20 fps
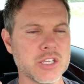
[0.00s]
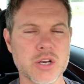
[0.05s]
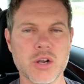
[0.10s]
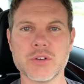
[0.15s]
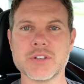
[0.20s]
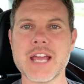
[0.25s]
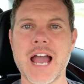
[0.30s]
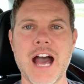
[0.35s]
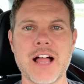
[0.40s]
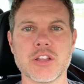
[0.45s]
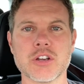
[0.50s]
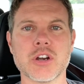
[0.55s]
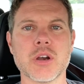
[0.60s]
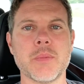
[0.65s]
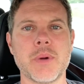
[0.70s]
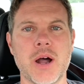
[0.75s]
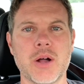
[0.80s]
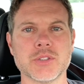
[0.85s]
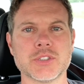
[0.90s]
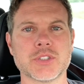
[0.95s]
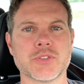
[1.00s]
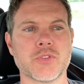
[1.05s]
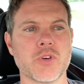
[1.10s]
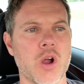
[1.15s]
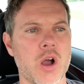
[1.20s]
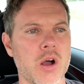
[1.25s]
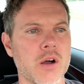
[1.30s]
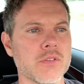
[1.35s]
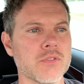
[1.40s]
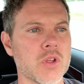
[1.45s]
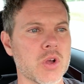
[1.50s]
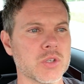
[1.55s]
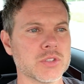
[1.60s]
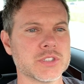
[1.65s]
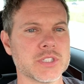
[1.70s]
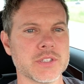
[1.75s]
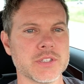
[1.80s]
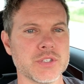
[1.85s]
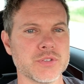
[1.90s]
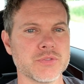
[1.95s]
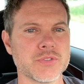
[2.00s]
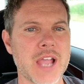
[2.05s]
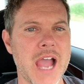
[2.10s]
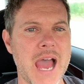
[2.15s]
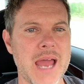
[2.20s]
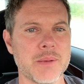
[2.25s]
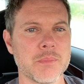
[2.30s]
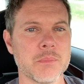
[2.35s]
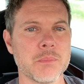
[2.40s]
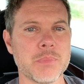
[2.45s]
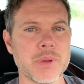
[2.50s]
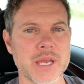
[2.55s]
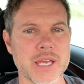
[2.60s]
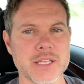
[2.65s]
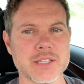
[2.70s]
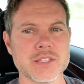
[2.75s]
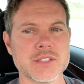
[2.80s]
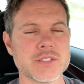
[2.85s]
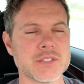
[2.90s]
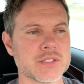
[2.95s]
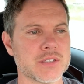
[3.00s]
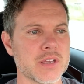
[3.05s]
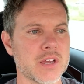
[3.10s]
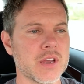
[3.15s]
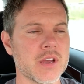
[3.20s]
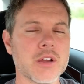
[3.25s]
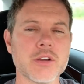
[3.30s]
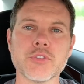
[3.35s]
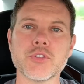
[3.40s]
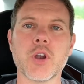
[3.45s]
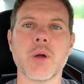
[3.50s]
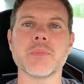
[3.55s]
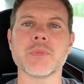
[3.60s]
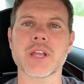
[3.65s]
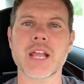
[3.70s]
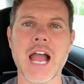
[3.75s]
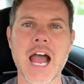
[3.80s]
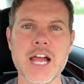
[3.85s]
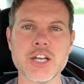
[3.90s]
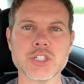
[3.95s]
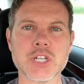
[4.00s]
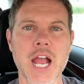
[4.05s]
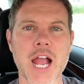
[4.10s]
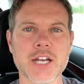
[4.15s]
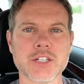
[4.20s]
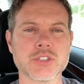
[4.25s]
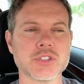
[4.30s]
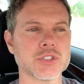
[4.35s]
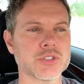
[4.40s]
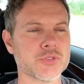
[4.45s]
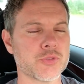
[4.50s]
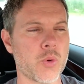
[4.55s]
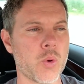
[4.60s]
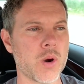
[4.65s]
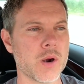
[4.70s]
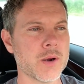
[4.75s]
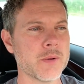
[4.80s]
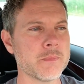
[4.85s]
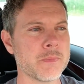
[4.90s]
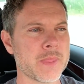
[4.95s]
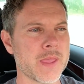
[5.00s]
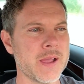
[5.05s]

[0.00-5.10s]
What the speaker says: dollar amounts for all of those that you've gotten bids from the contractors for,